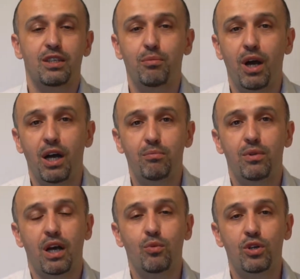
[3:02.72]
it, but
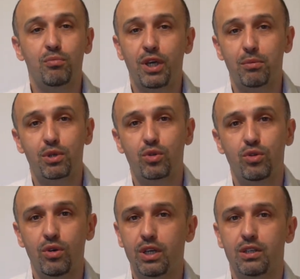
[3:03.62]
I'm, I won't be able to
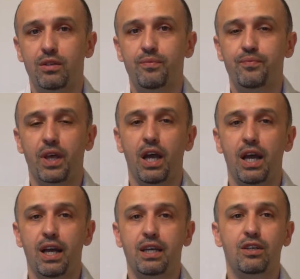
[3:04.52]
do it
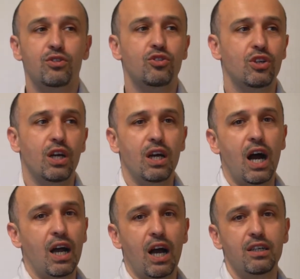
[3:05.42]
because uh,
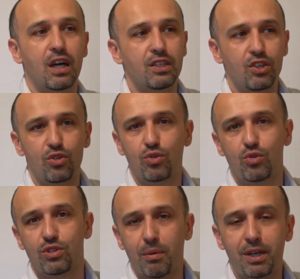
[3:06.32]
uh, I, I need to
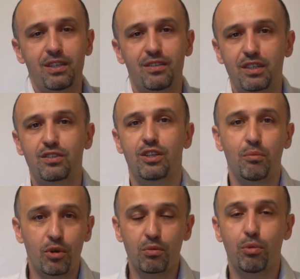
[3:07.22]
do some other things that are
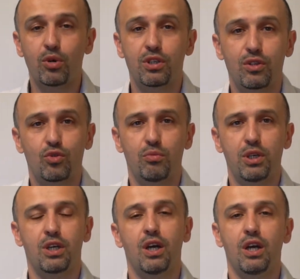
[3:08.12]
more important to
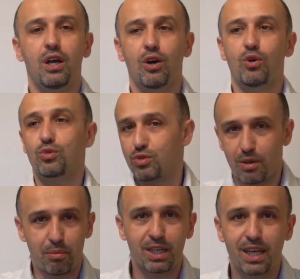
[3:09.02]
me or to
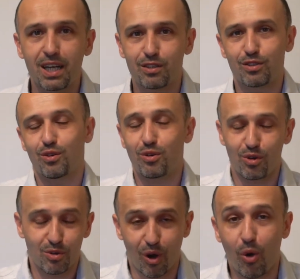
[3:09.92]
somebody else
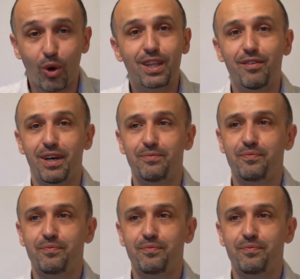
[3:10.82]
or, or whatever.